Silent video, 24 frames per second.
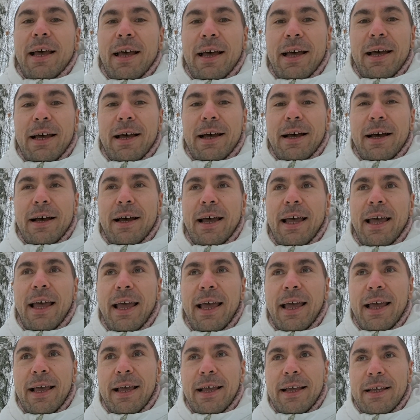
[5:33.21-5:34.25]
Uh,
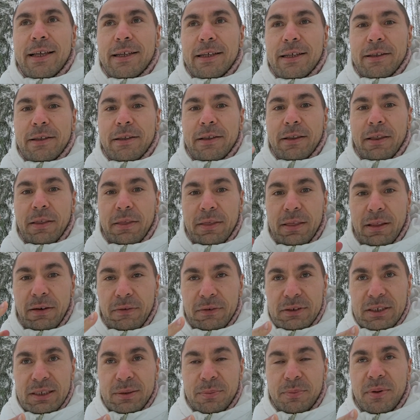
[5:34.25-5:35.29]

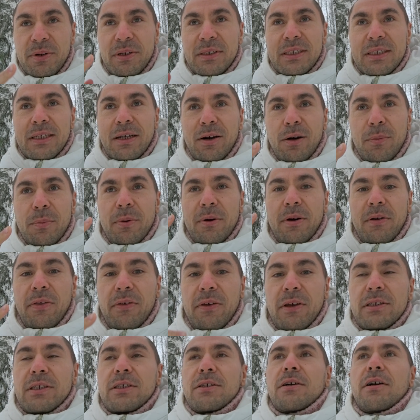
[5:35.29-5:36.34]
Novosibirsk Opera
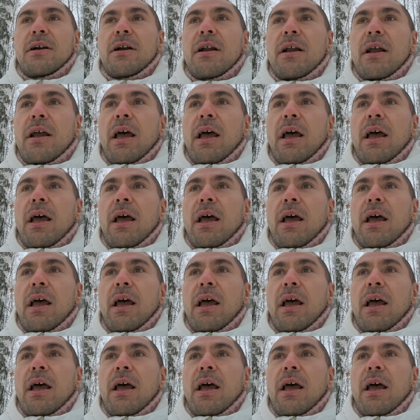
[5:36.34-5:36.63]
Theater.